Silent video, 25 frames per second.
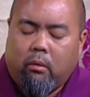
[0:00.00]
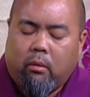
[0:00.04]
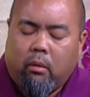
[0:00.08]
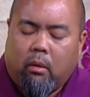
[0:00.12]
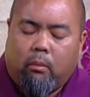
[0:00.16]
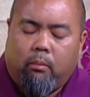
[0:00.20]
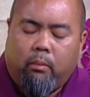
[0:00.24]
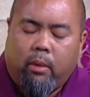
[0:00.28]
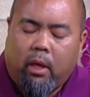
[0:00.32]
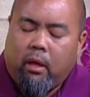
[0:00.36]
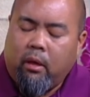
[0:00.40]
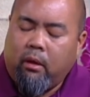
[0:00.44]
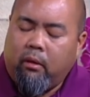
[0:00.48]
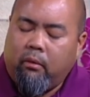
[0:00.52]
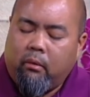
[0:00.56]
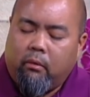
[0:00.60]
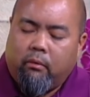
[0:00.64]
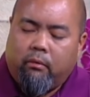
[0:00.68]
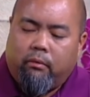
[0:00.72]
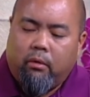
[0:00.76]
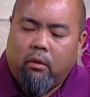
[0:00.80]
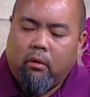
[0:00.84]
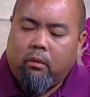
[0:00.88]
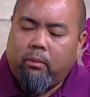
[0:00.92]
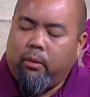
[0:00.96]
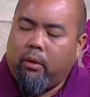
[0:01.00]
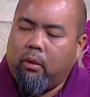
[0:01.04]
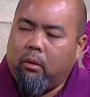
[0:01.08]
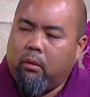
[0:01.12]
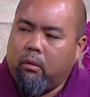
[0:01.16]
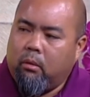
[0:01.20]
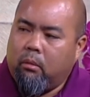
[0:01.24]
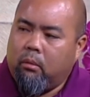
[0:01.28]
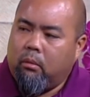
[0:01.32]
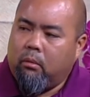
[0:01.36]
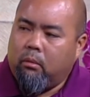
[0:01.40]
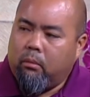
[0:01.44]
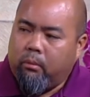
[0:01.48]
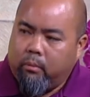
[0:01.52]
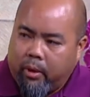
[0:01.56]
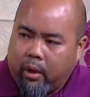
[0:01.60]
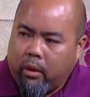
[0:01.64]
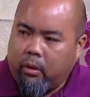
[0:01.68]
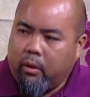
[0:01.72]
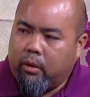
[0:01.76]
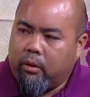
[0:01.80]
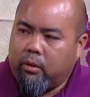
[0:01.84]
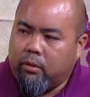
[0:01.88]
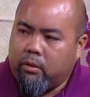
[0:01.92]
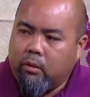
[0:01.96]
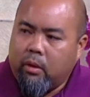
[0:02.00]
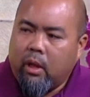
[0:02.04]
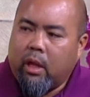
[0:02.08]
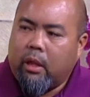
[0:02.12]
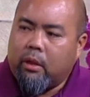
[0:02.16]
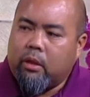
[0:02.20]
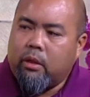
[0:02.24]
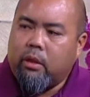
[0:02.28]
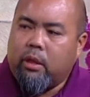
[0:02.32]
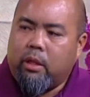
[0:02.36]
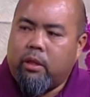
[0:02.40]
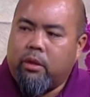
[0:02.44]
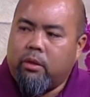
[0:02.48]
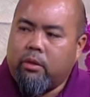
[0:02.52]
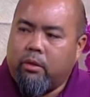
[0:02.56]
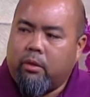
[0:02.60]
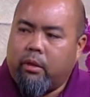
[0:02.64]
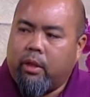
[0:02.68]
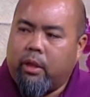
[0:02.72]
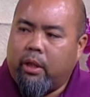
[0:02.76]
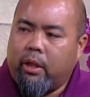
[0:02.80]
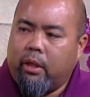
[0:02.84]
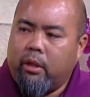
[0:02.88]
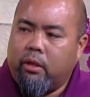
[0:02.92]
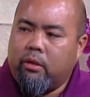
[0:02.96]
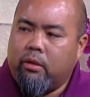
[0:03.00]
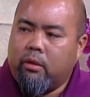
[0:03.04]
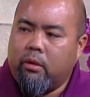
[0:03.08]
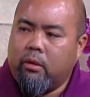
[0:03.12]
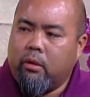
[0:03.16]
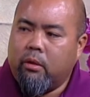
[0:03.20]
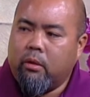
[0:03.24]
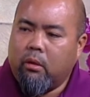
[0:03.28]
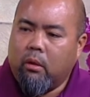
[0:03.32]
many Filipino parents do not teach their kids